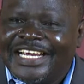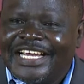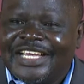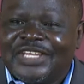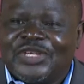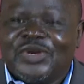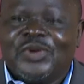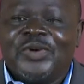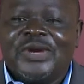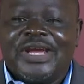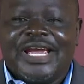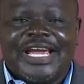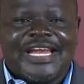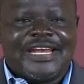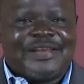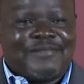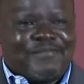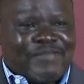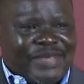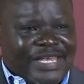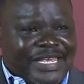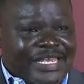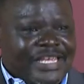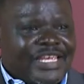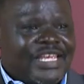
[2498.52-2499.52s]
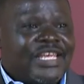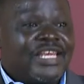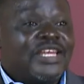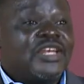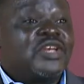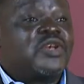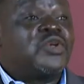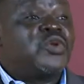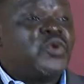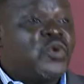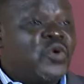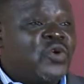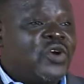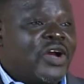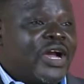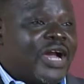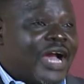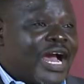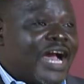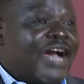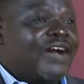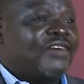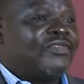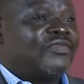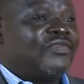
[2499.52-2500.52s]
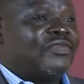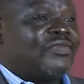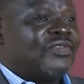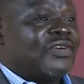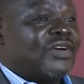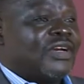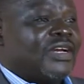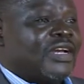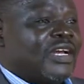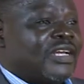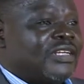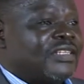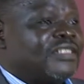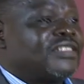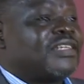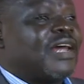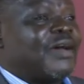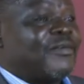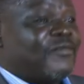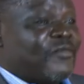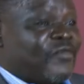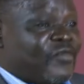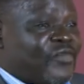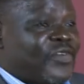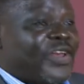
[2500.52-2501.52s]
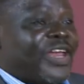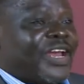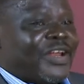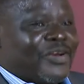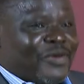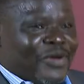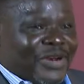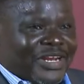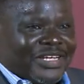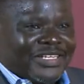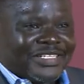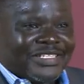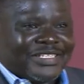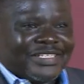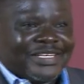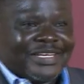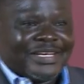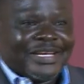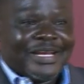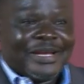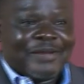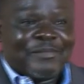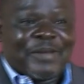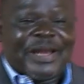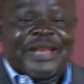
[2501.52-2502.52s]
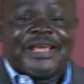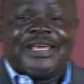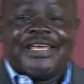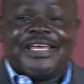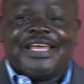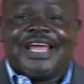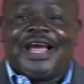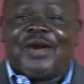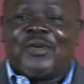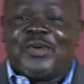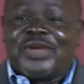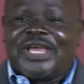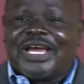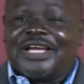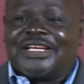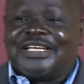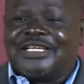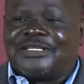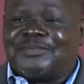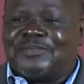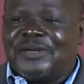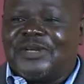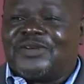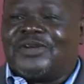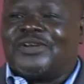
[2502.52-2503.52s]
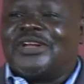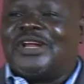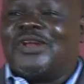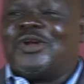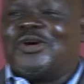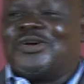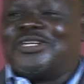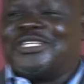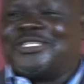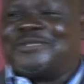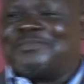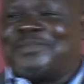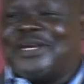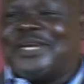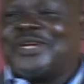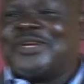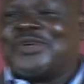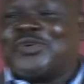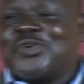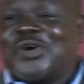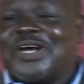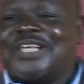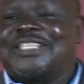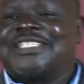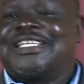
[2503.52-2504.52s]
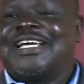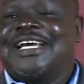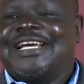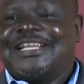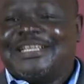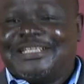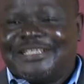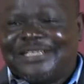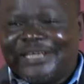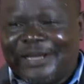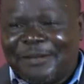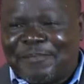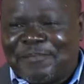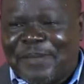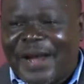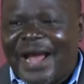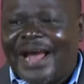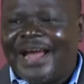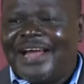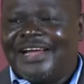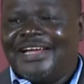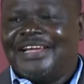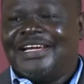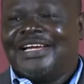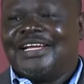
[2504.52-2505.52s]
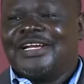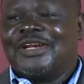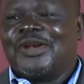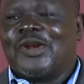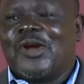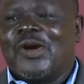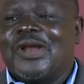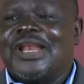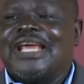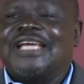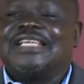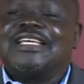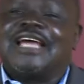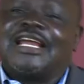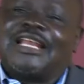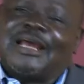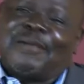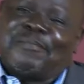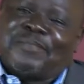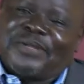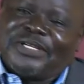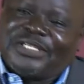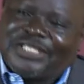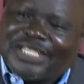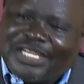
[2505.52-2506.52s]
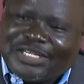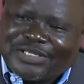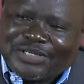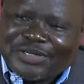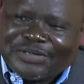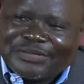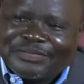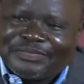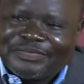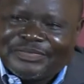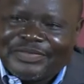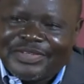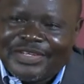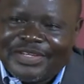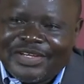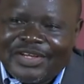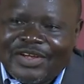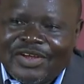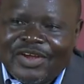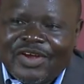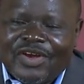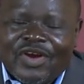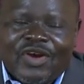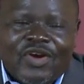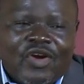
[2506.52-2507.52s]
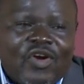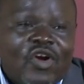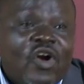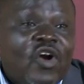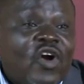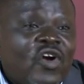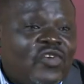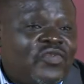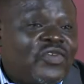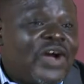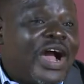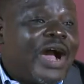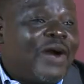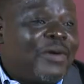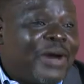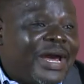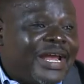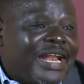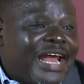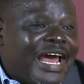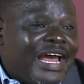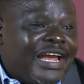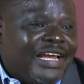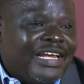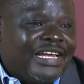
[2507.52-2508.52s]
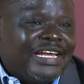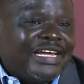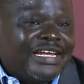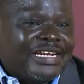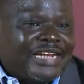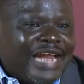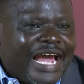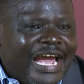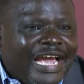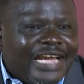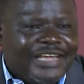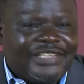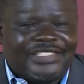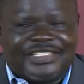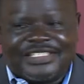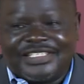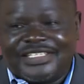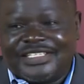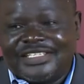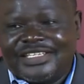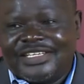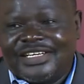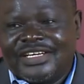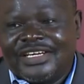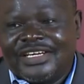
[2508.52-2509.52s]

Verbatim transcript: You and me do have some fair knowledge. But here we are, the Spirit of the Lord is speaking to us deeper knowledge and appreciation of our rights.